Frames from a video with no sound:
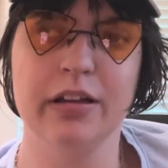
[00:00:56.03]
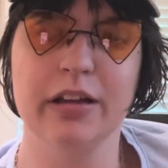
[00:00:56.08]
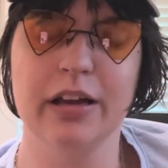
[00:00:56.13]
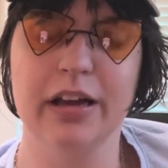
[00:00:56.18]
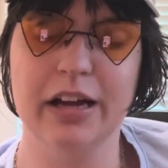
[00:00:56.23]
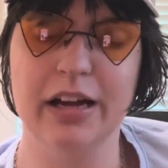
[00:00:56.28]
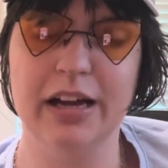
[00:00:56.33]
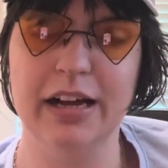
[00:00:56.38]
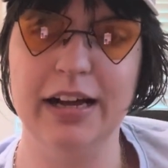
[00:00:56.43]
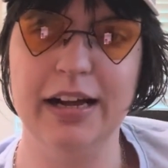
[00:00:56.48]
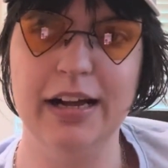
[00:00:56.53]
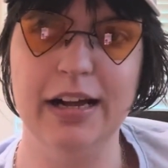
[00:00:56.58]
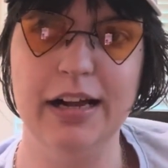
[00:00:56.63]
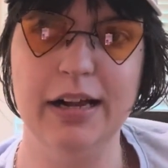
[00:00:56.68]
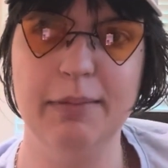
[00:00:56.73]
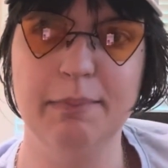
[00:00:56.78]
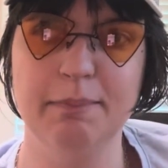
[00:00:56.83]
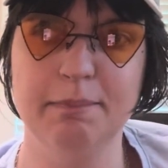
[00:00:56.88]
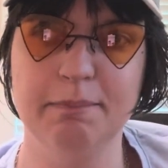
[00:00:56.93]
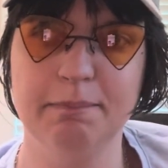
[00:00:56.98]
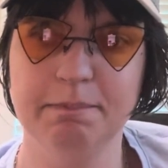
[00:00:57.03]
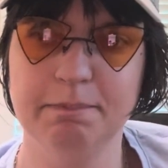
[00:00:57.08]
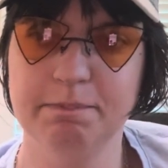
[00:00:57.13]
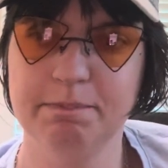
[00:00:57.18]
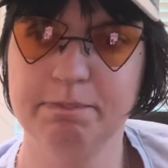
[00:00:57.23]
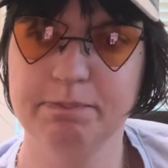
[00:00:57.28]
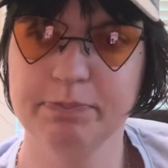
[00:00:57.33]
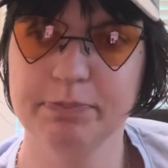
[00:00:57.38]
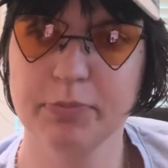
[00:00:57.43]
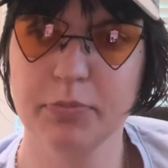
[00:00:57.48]
Um,
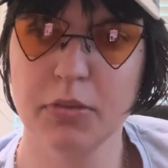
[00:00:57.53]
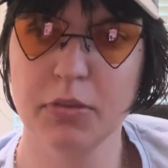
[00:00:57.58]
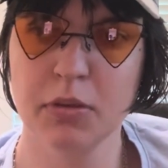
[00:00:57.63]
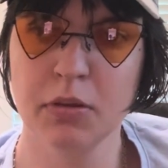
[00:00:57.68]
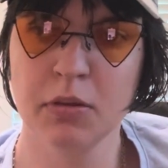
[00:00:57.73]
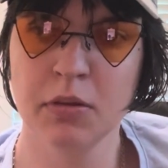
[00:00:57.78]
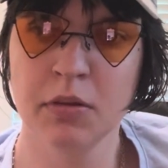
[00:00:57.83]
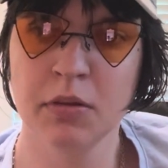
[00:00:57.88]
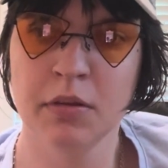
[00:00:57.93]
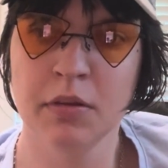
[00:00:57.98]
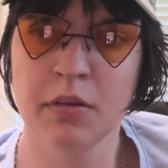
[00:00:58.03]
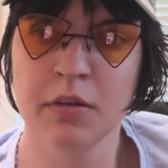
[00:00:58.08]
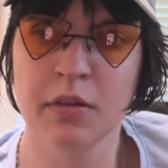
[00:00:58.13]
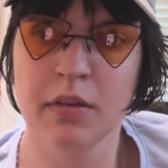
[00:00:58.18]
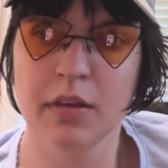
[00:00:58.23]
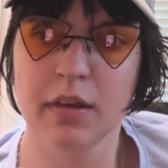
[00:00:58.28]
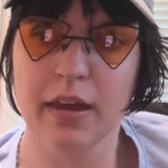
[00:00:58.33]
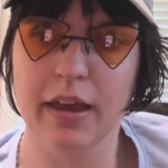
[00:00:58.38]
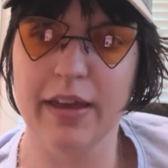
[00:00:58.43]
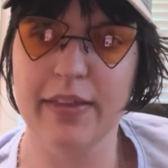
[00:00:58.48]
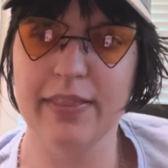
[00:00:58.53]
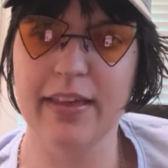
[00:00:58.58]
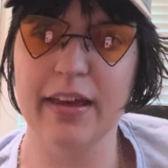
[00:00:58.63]
and